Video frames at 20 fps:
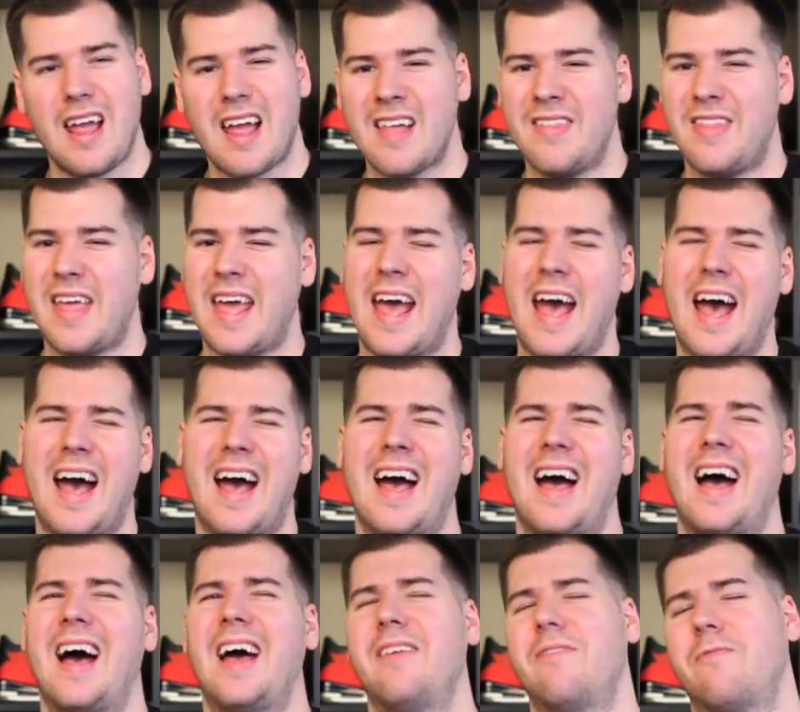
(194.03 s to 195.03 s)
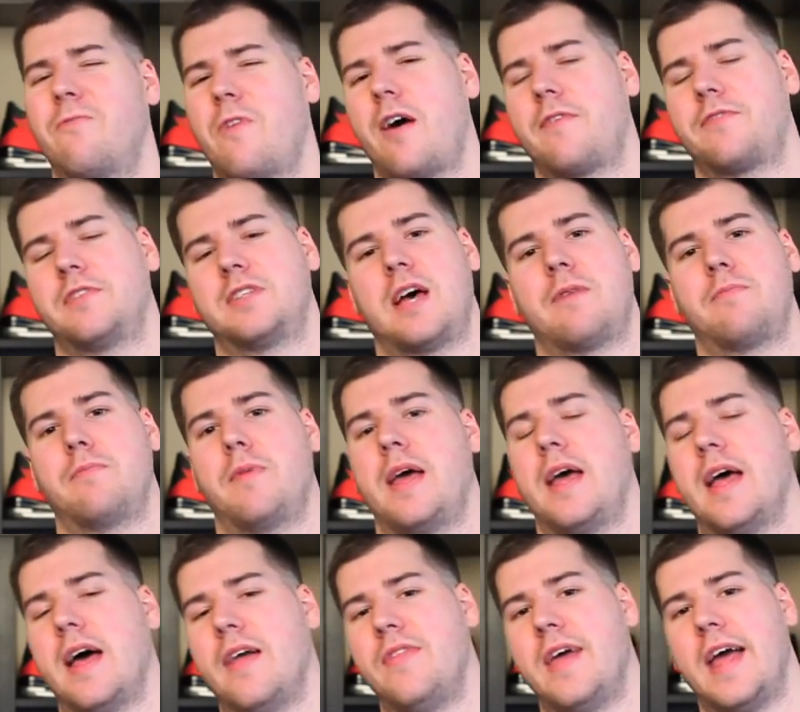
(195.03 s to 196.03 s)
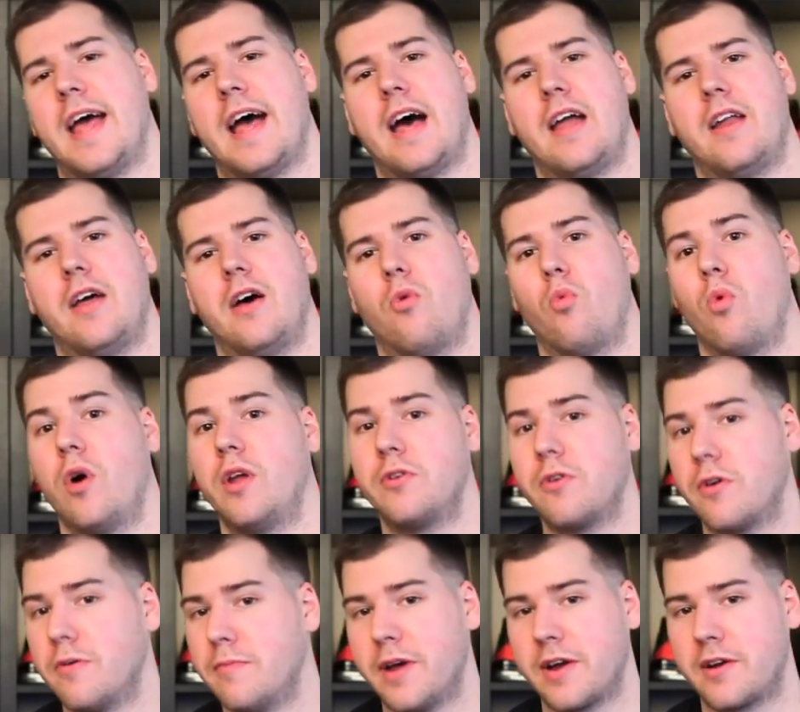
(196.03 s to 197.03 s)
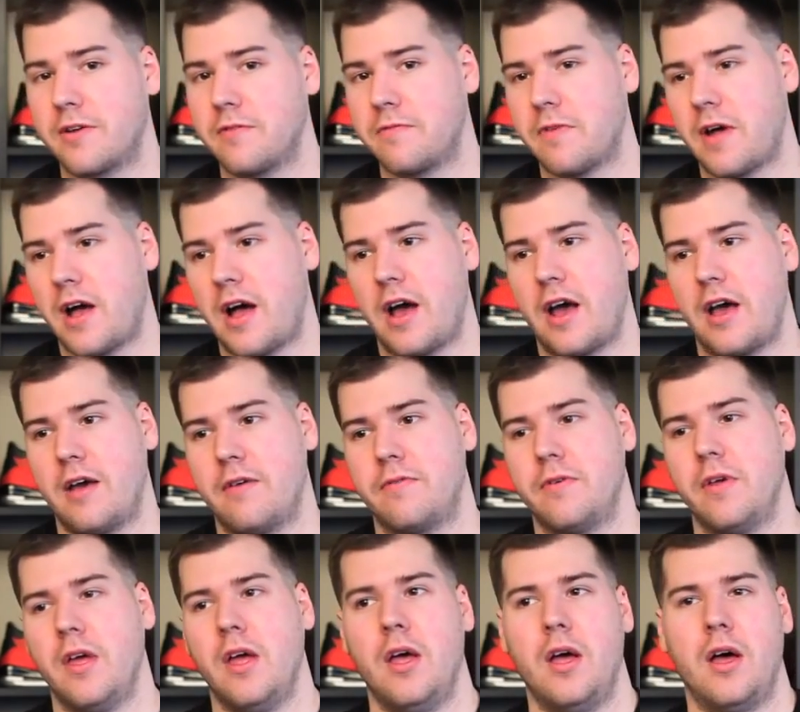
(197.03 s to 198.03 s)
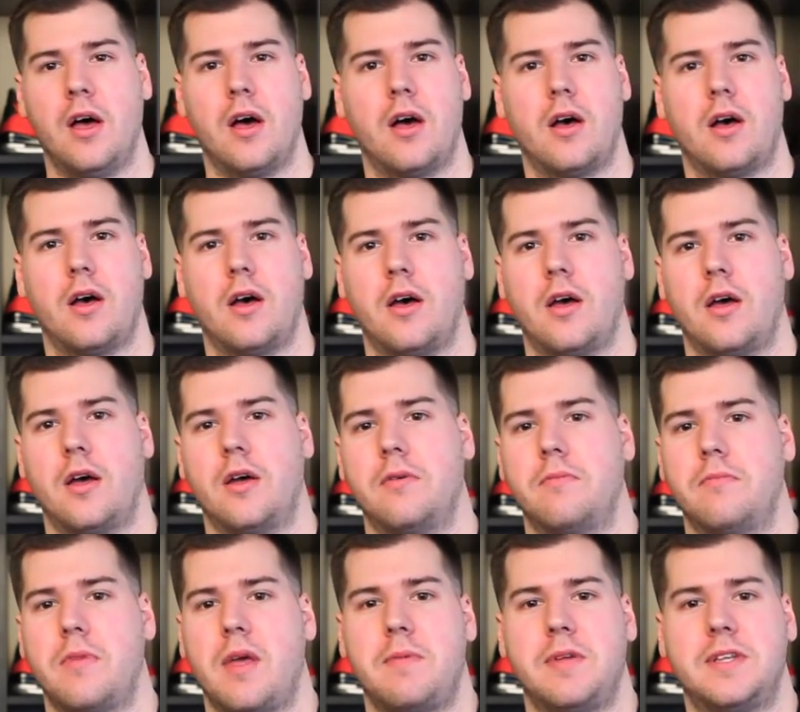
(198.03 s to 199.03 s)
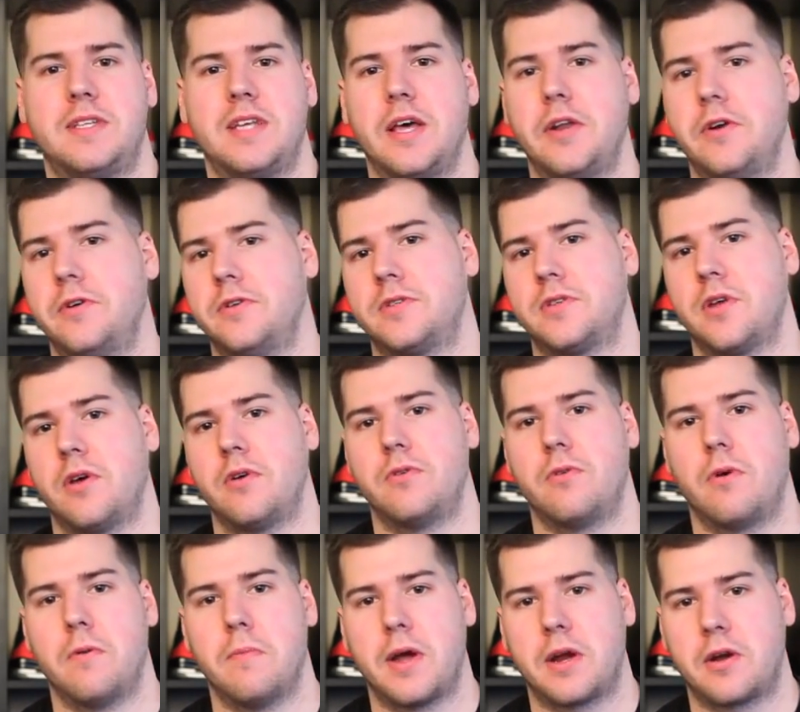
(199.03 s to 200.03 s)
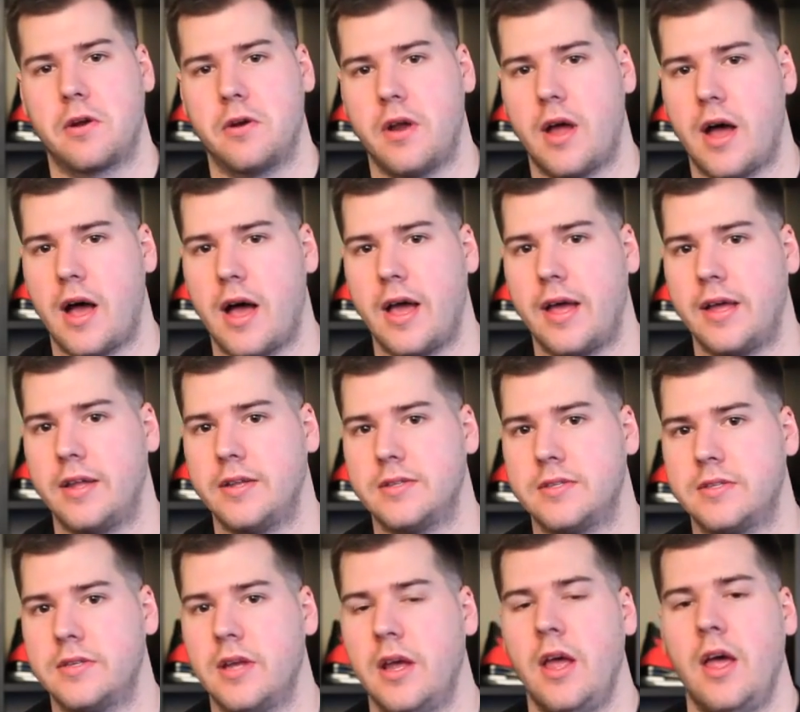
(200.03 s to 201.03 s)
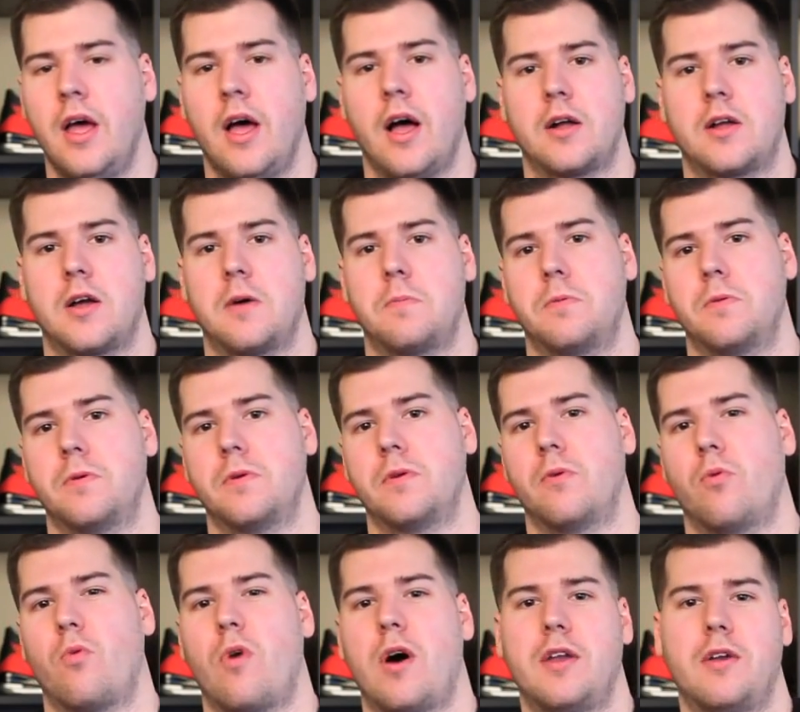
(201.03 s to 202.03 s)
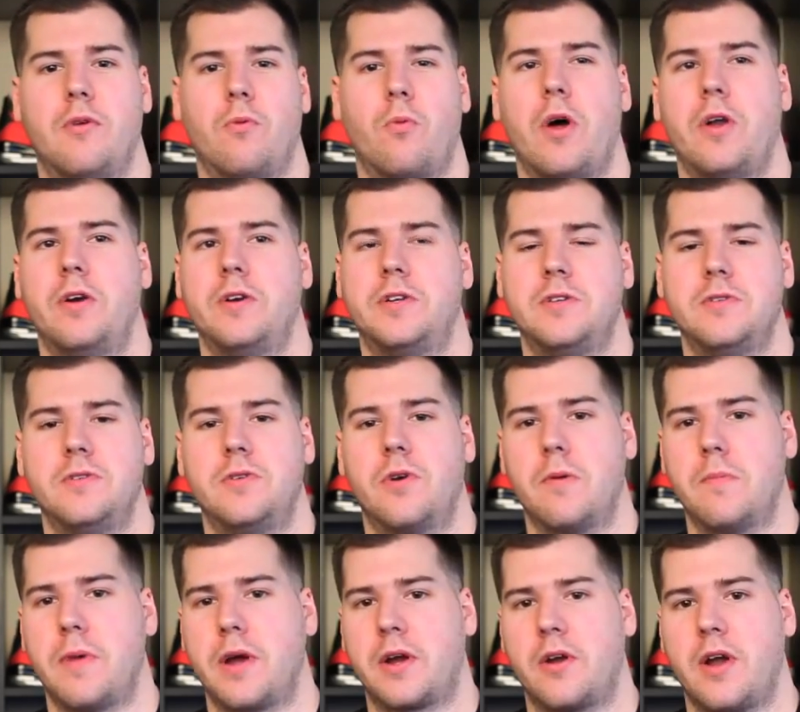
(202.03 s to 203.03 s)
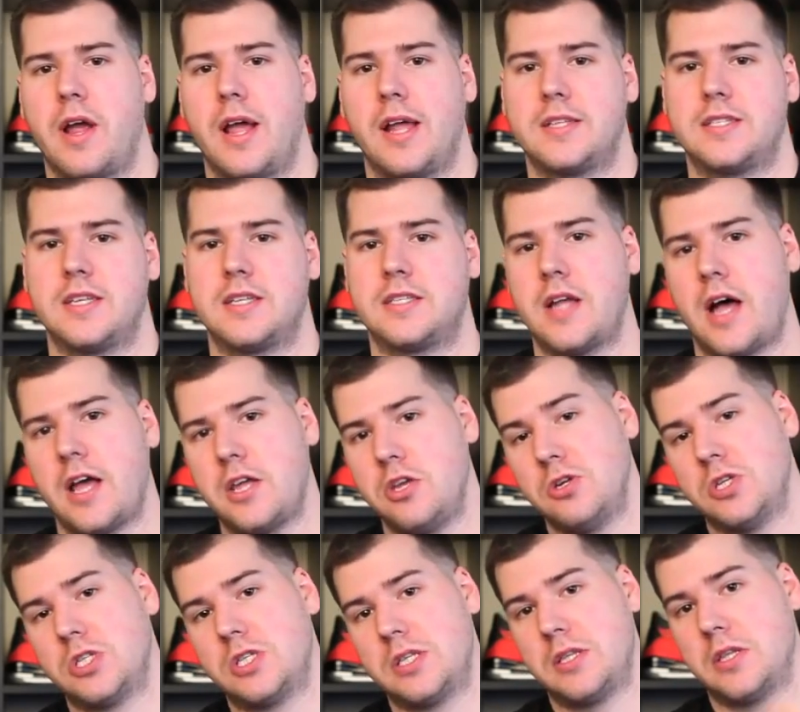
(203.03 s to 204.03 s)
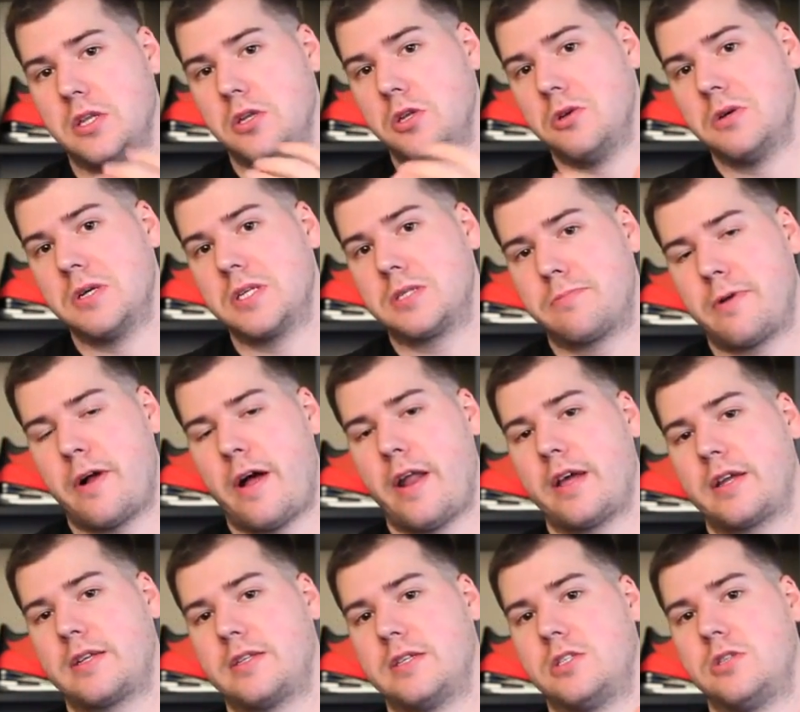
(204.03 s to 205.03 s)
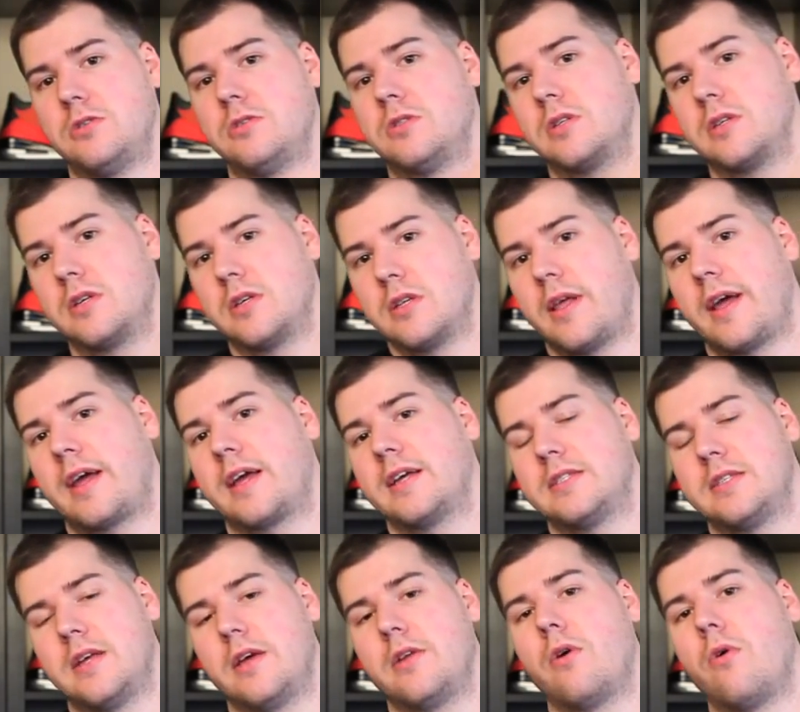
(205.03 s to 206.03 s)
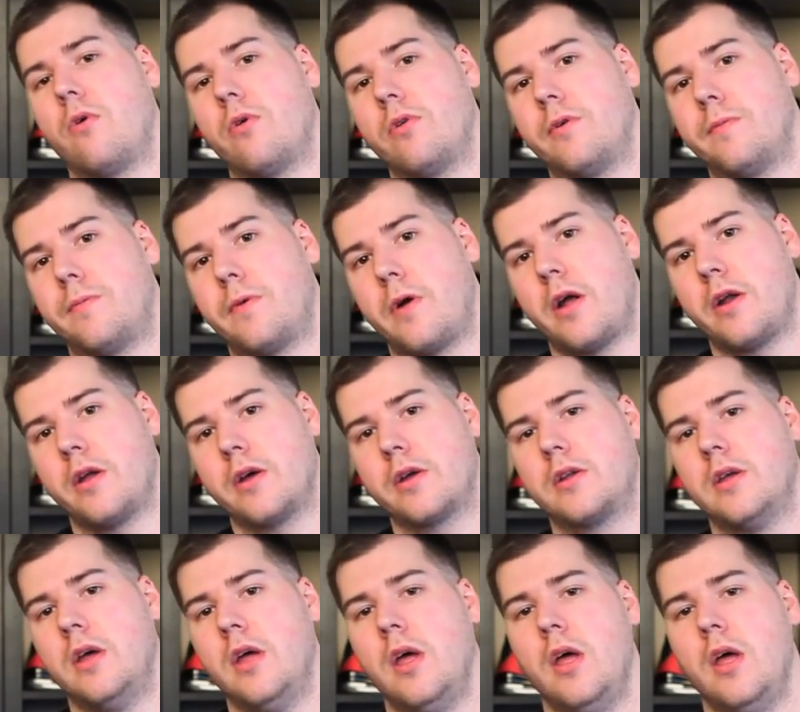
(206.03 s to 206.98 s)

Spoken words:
they had, off the top of my head, they had one Doernbecher 5, maybe 10 or so Doernbecher 9s, one or two Doernbecher 8s. It's not usually the newest product, it's usually, like I said, older product.